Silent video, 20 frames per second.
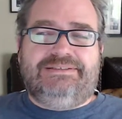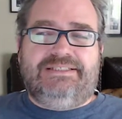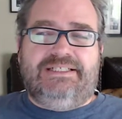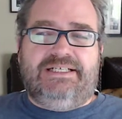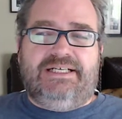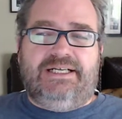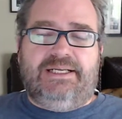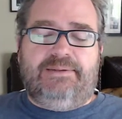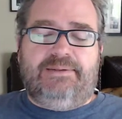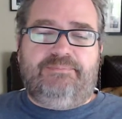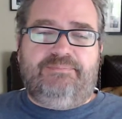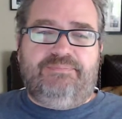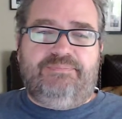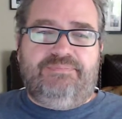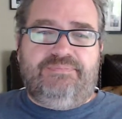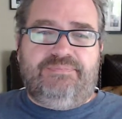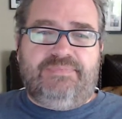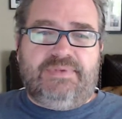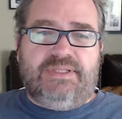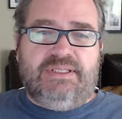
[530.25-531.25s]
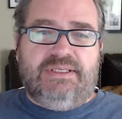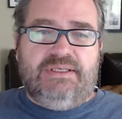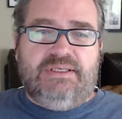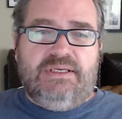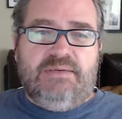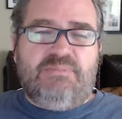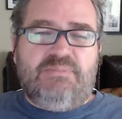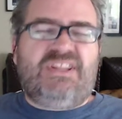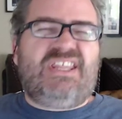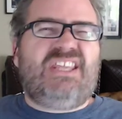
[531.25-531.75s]

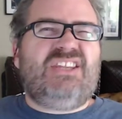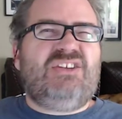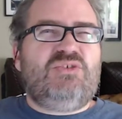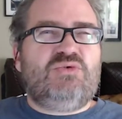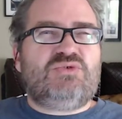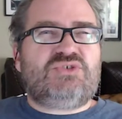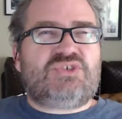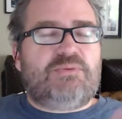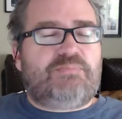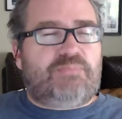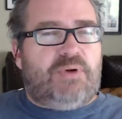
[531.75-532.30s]
But then you also,